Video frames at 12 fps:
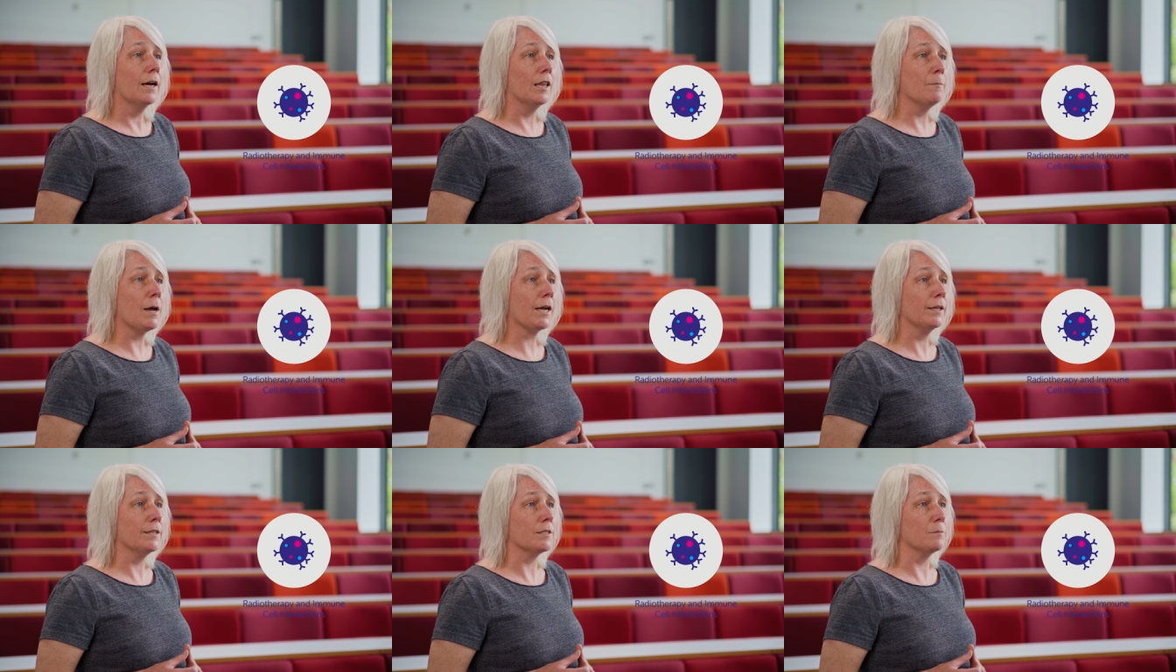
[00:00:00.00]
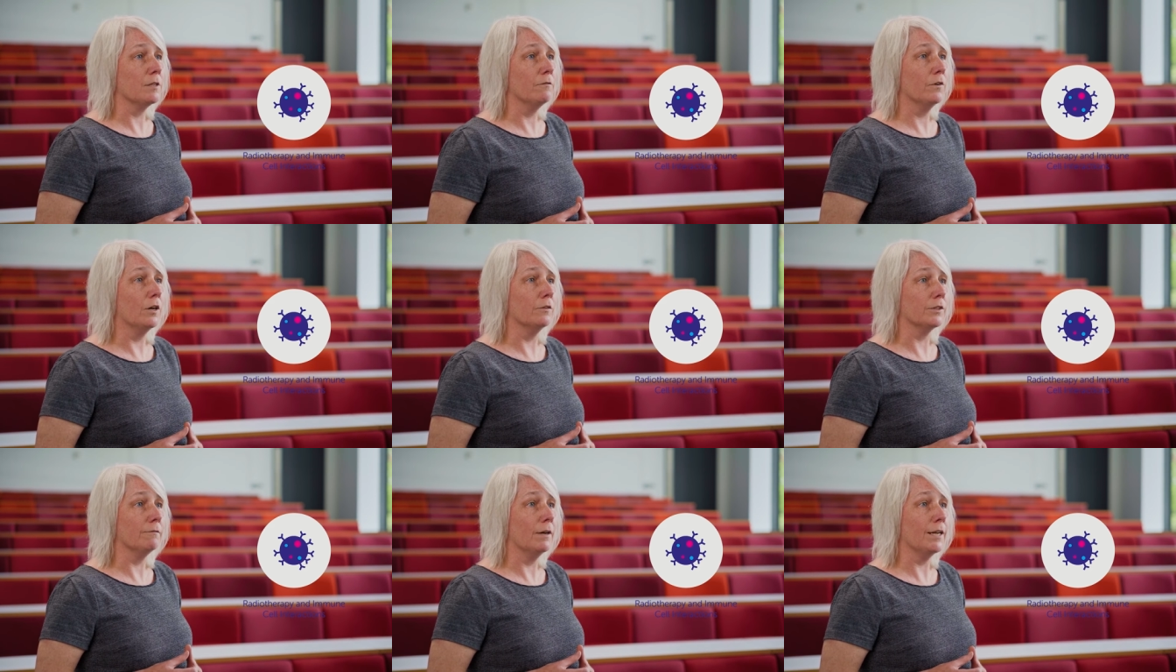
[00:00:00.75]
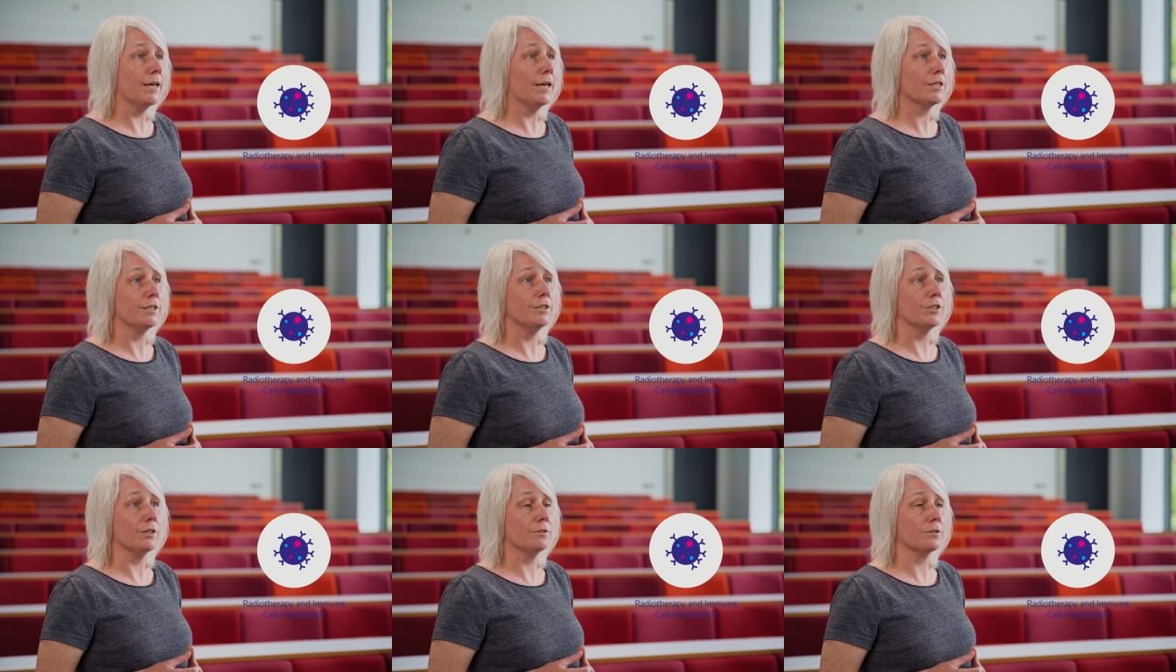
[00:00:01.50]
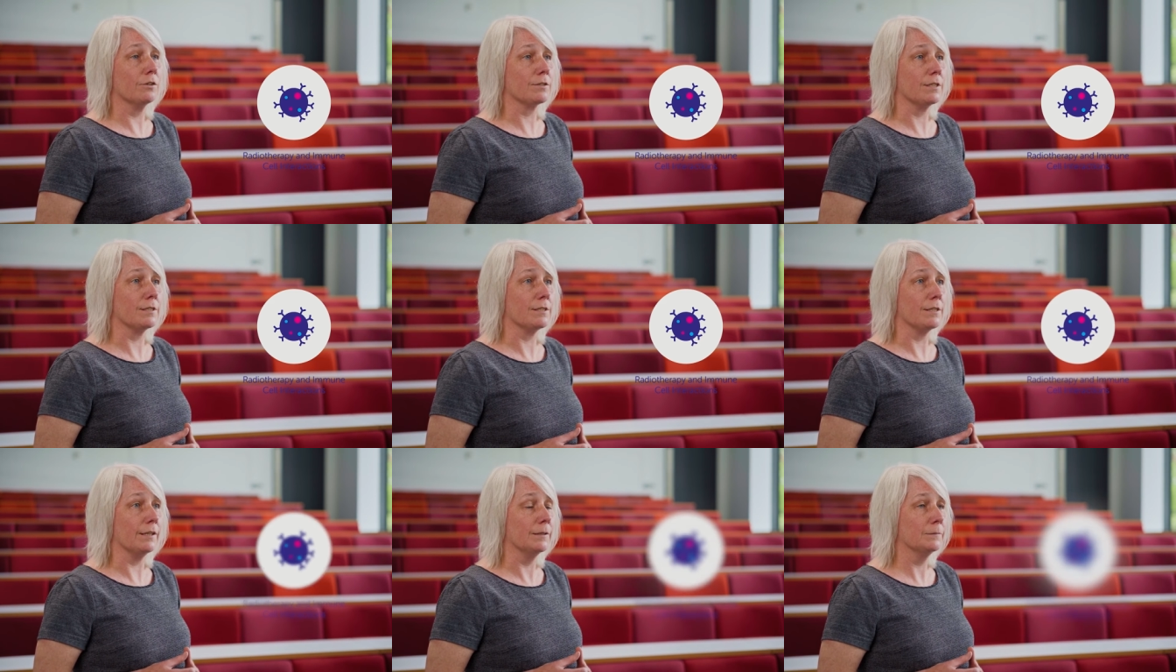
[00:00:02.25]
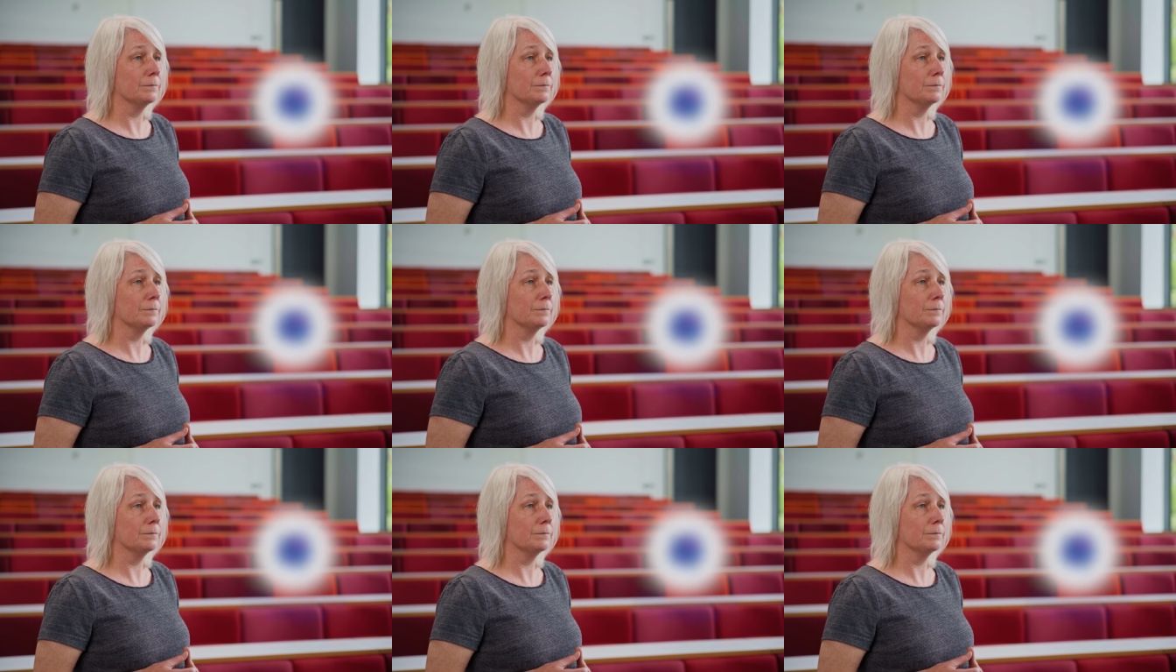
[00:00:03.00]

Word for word: and the mechanisms involved in radiation induced toxicity.